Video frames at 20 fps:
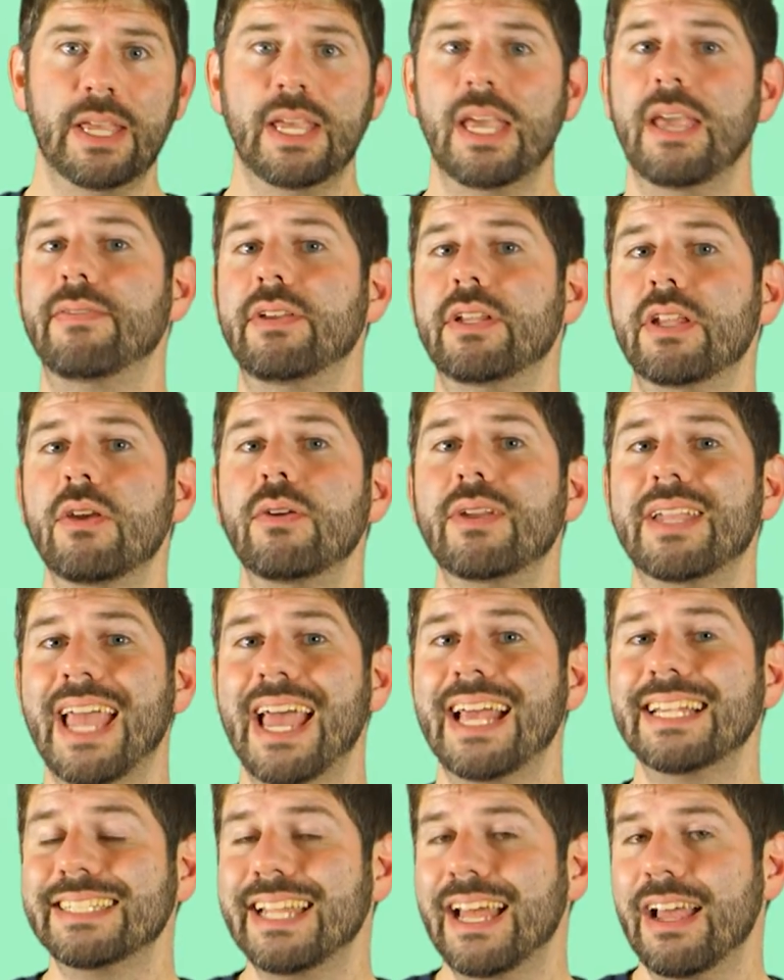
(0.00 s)
If you don't
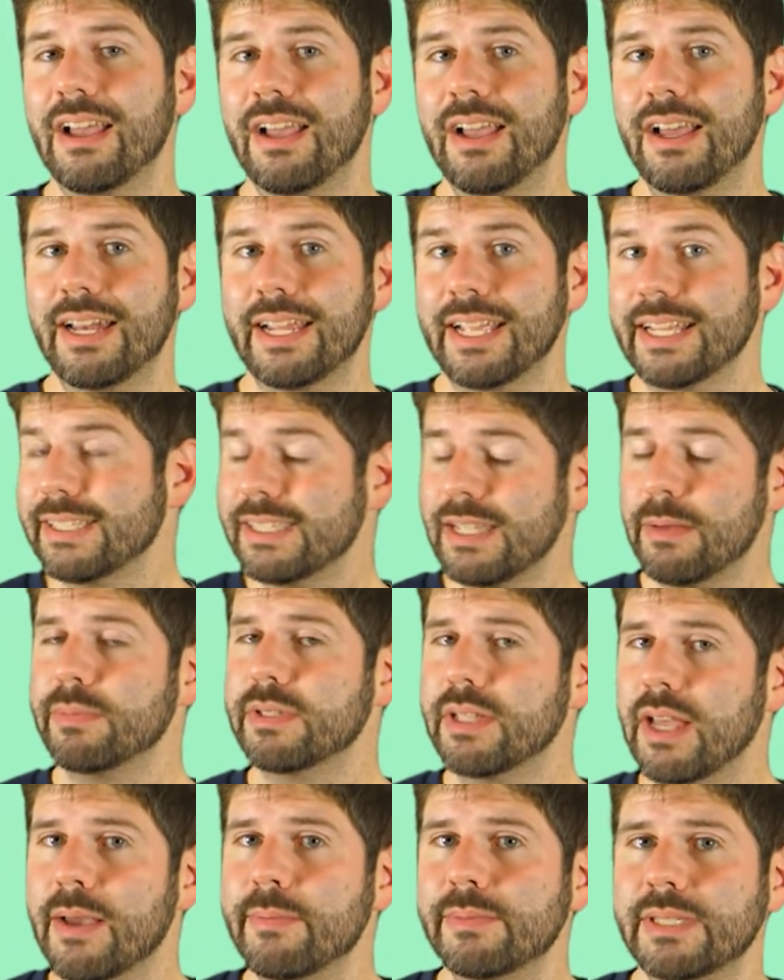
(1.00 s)
catch that early, and
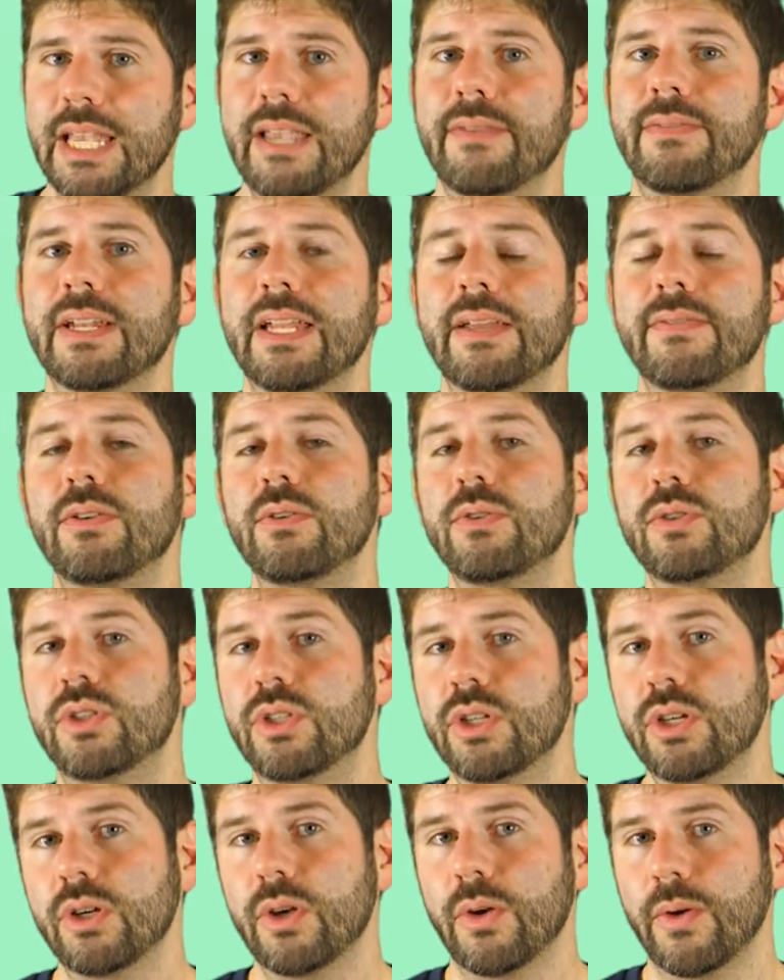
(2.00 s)
sometimes even if you
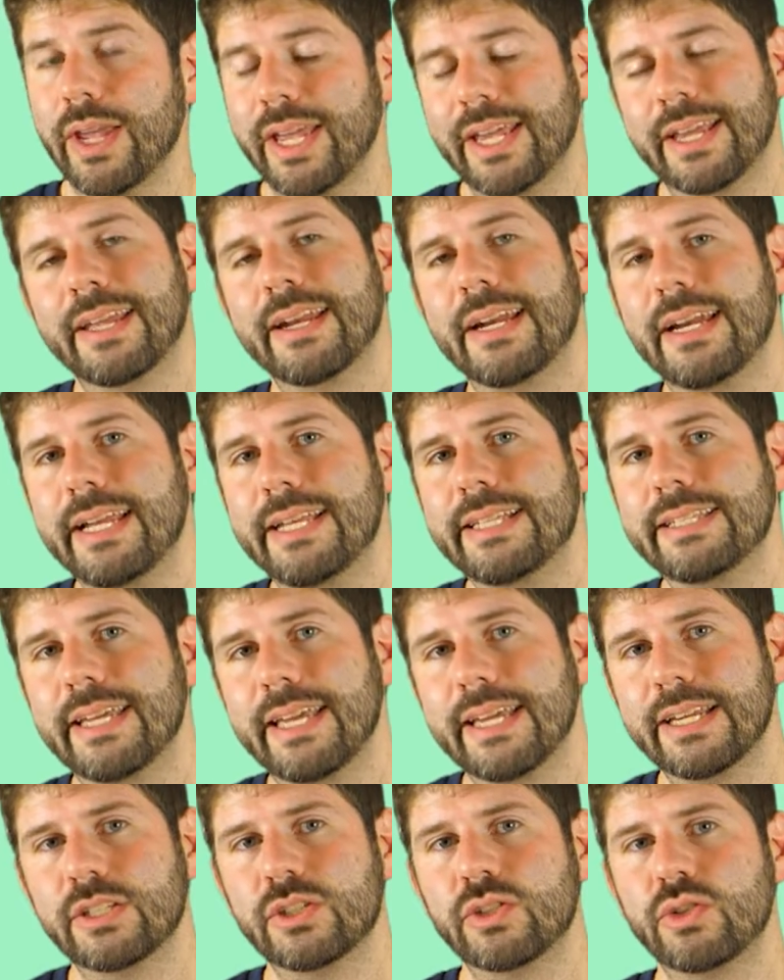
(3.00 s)
do, it can lead
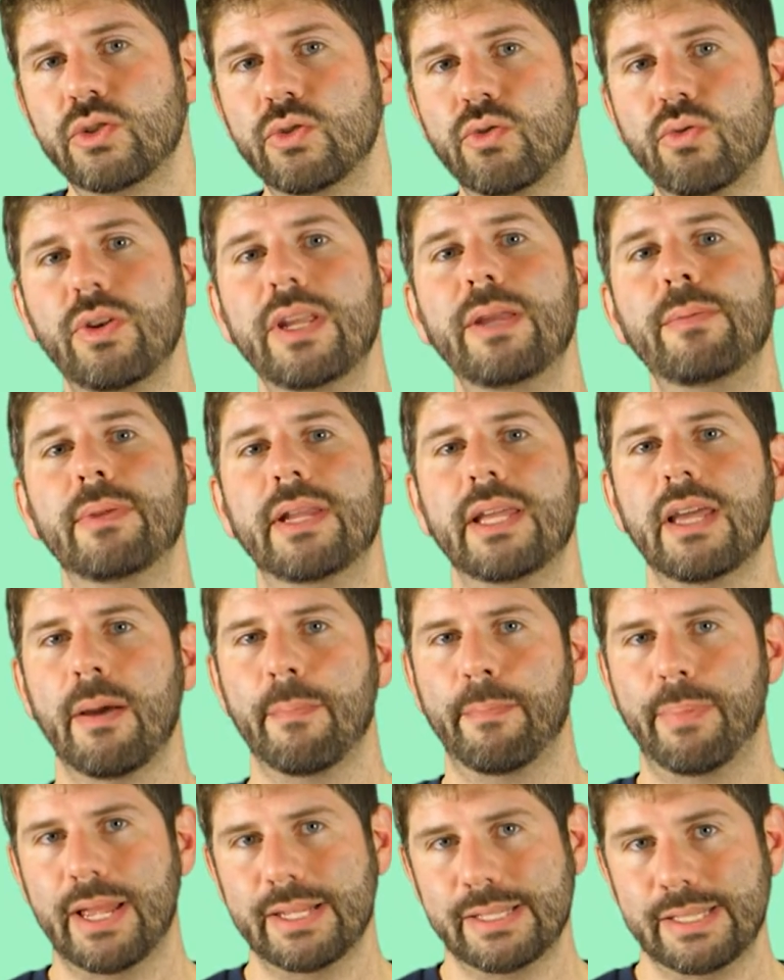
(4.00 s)
to extremely
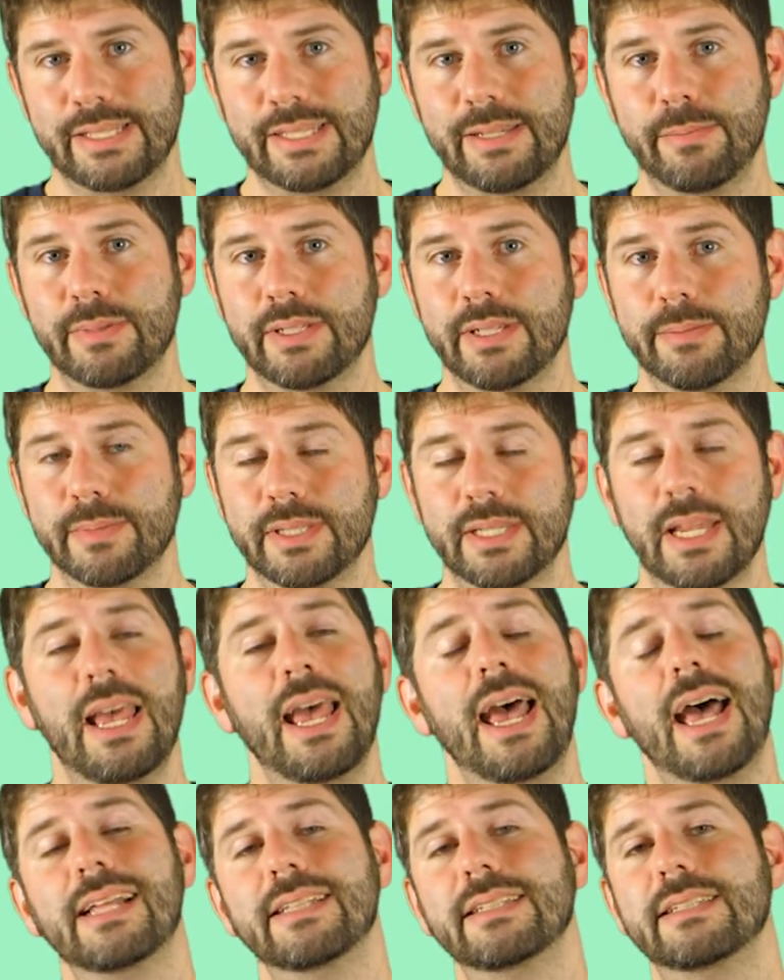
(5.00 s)
unpleasant symptoms
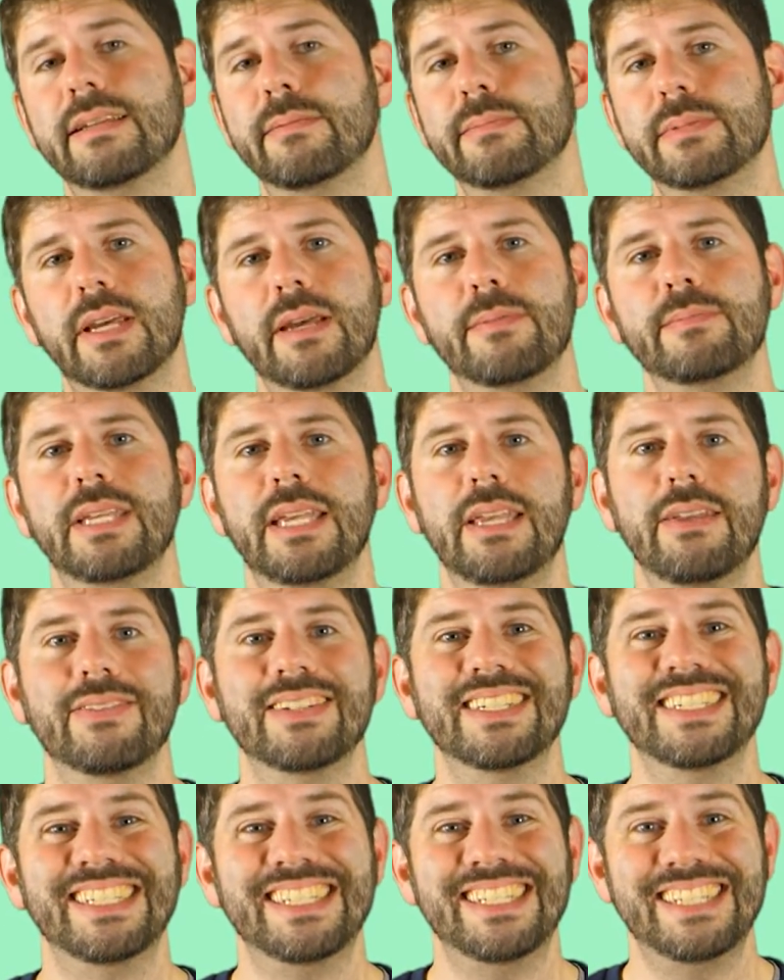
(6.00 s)
and sometimes
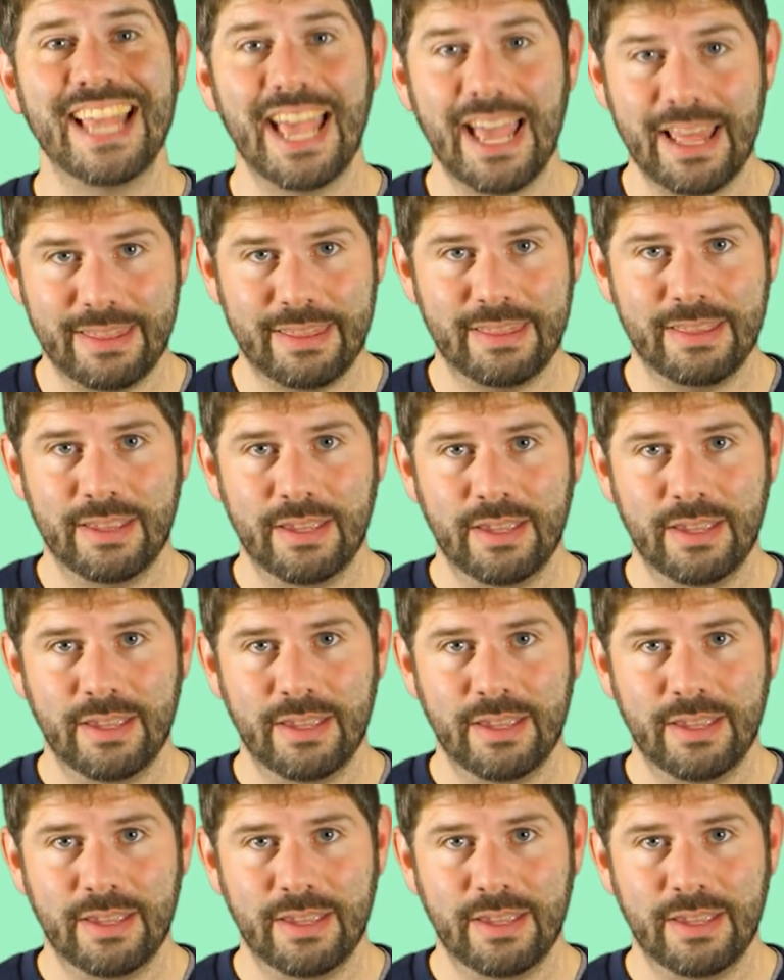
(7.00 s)
even death.